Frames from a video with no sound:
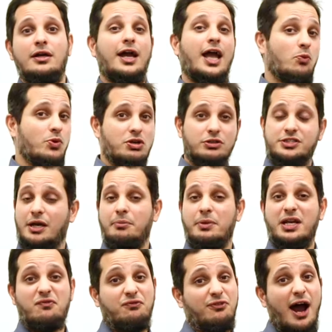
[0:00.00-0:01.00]
and we're not
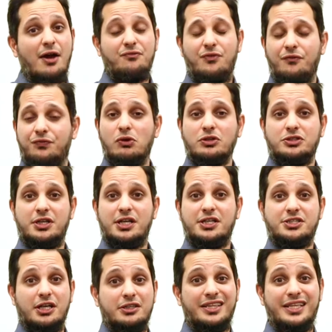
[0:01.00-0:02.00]
submitting $550 or
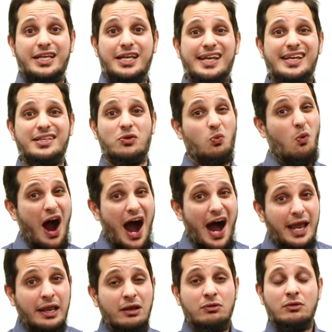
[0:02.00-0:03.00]
$600 either.
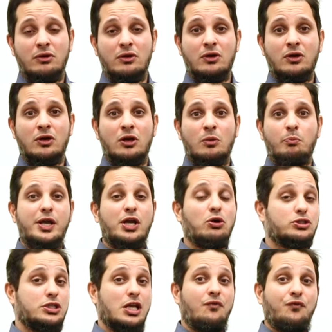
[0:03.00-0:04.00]
Why?
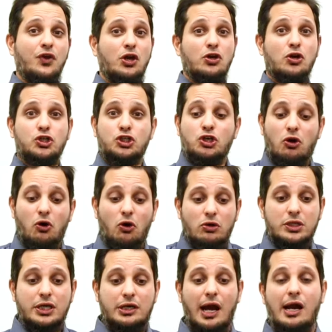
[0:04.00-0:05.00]
Because if you're going to show all
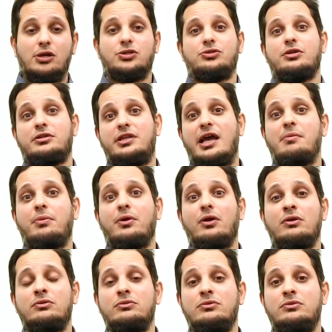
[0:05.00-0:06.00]
the cards on the
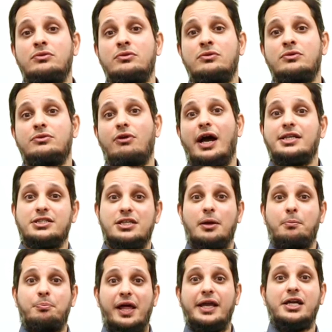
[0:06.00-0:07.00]
table, right, it's
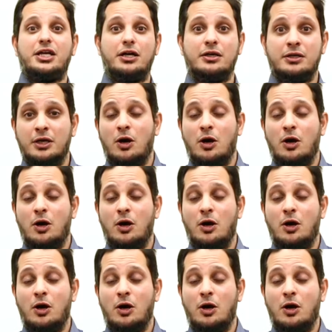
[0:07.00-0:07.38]
like playing a